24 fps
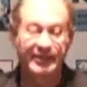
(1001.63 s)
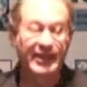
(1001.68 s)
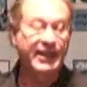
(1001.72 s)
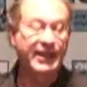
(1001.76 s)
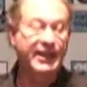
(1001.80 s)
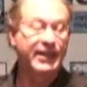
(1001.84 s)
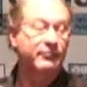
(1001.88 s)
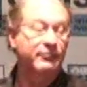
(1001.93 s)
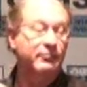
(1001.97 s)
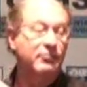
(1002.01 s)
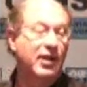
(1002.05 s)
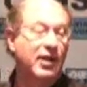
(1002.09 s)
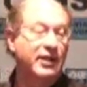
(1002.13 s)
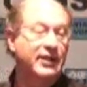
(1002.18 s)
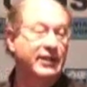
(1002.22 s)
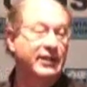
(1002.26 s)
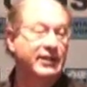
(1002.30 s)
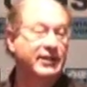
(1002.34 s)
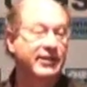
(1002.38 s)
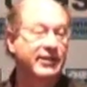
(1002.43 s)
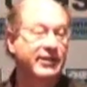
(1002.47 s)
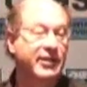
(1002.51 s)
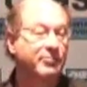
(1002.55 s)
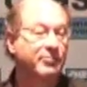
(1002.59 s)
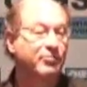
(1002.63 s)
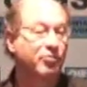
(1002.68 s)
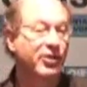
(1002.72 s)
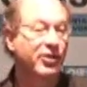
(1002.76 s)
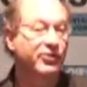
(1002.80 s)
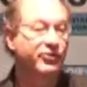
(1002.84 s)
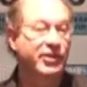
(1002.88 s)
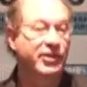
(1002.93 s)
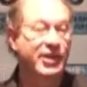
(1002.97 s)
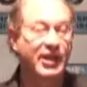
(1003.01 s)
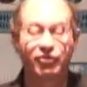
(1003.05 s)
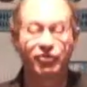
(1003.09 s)
They give money to their
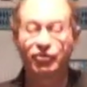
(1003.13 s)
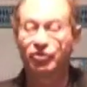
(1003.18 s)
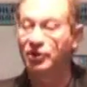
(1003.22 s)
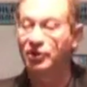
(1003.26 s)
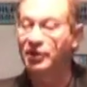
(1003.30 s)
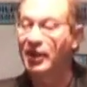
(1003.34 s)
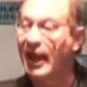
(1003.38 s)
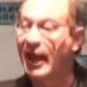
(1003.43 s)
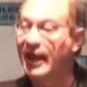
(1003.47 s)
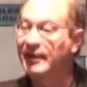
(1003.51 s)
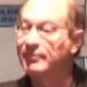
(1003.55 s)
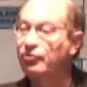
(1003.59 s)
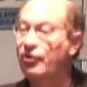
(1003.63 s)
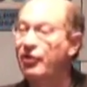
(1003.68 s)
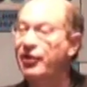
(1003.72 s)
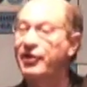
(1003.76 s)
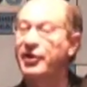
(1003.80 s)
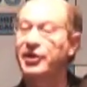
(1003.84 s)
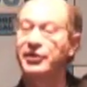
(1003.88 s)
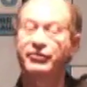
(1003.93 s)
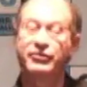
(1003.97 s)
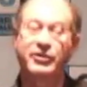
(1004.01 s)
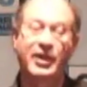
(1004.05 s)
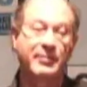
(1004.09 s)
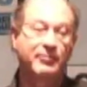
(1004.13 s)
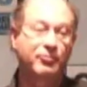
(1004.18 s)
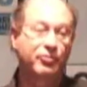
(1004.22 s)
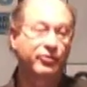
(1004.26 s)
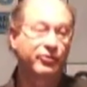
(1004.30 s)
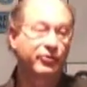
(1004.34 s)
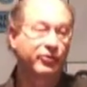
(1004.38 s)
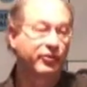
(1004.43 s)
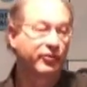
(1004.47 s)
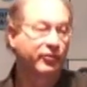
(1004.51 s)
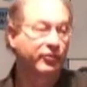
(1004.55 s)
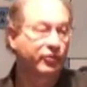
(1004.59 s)
presidential libraries. They
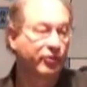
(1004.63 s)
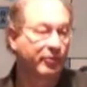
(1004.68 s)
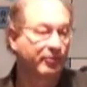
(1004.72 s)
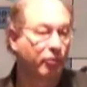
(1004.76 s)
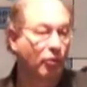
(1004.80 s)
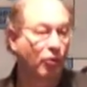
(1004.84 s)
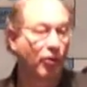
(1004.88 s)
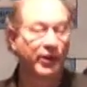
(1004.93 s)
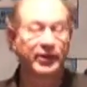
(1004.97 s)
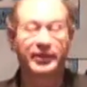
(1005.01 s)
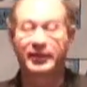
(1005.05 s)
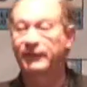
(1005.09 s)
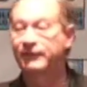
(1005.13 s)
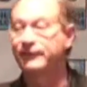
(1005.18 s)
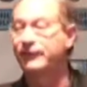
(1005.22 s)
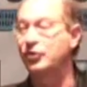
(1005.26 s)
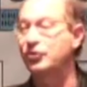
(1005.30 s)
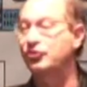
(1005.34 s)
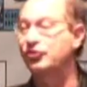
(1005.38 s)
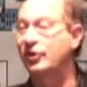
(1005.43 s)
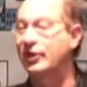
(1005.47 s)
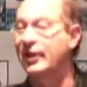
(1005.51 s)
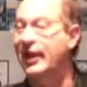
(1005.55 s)
support the First